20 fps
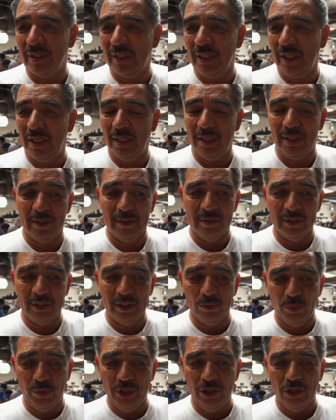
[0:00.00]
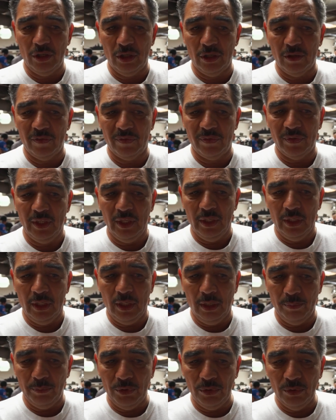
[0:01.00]
The winner of
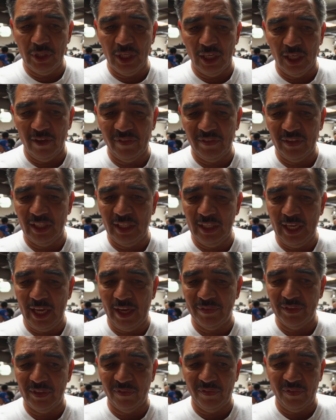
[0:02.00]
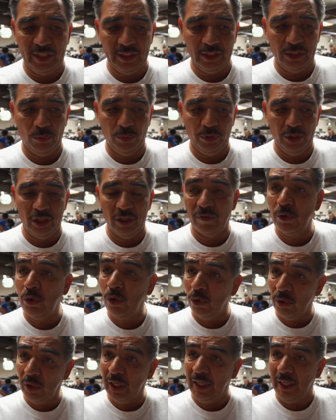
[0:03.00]
Lemieux Golovkin have to fight the winner of
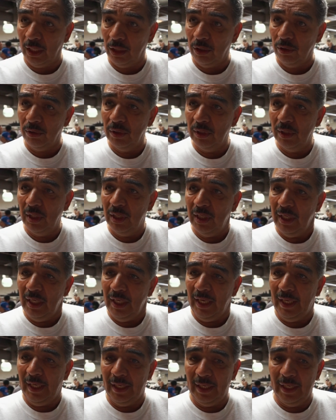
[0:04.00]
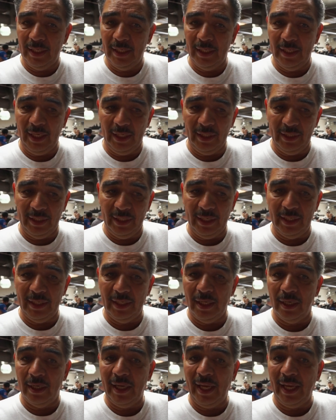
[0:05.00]
Cotto Canelo, and then
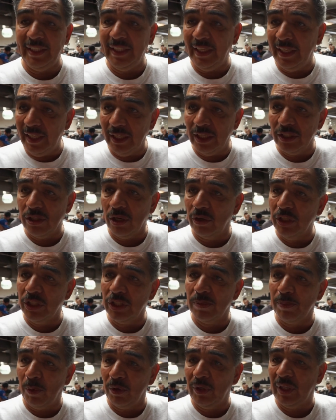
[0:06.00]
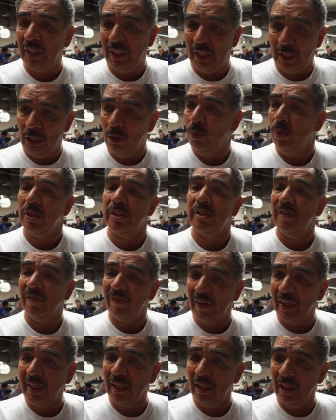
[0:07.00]
Andy Lee has already spoken that he wants to
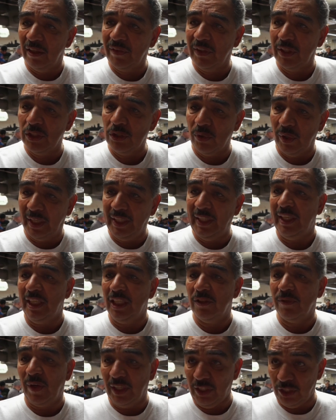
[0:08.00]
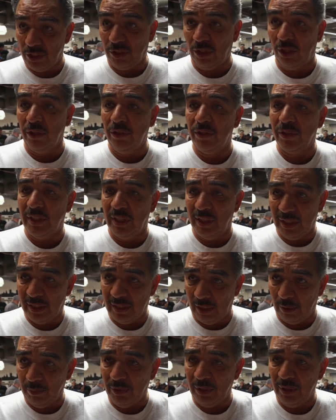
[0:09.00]
fight Golovkin, so Andy Lee's fighting Saunders in
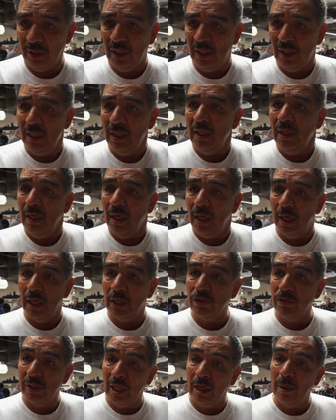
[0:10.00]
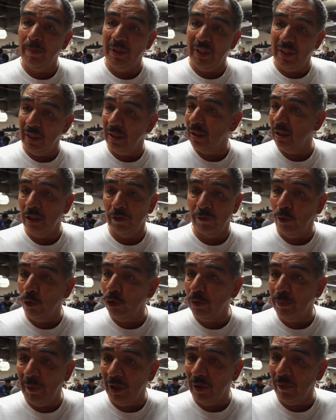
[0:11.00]
December, so that'll be the
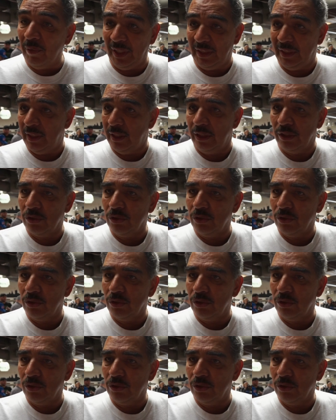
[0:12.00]
4th belt right there.